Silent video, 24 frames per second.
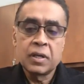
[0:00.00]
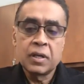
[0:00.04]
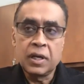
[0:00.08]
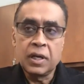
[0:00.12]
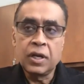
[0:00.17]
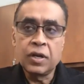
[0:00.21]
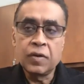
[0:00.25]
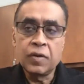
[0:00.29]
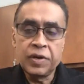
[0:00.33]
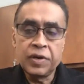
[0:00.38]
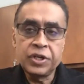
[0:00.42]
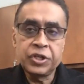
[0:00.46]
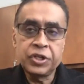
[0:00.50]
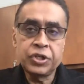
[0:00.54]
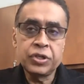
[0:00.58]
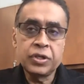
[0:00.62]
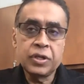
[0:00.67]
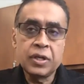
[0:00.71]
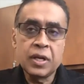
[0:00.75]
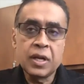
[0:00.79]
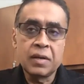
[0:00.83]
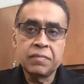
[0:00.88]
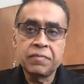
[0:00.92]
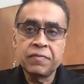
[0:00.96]

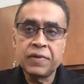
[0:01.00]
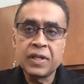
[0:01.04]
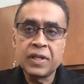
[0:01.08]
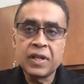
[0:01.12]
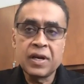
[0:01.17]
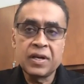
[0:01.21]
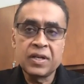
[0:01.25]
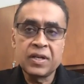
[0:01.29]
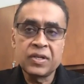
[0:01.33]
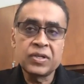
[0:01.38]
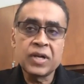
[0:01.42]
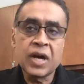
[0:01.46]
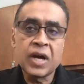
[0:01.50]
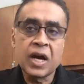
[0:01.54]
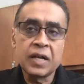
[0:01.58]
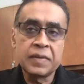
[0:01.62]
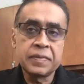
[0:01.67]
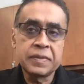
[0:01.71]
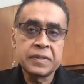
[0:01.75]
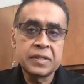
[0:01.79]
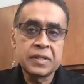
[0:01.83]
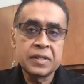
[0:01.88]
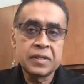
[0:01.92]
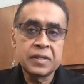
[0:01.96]
innovation, whether it is
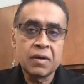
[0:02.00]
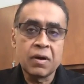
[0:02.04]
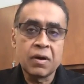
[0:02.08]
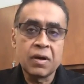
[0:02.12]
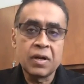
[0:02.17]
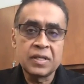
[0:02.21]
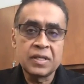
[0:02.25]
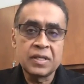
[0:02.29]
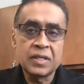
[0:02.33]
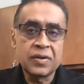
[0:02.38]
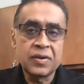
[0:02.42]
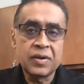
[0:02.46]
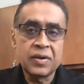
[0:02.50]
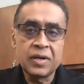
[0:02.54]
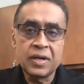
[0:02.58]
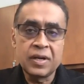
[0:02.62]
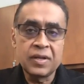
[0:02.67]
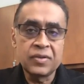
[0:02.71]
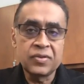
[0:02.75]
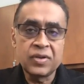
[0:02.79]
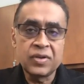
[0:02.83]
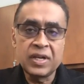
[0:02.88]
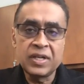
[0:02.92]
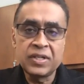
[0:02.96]
startups or it
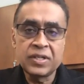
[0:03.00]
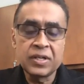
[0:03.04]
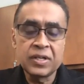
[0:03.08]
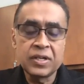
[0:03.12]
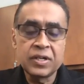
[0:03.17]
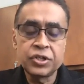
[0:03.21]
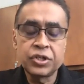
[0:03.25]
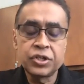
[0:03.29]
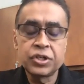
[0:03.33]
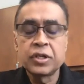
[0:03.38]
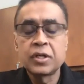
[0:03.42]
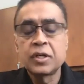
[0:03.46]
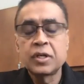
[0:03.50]
is research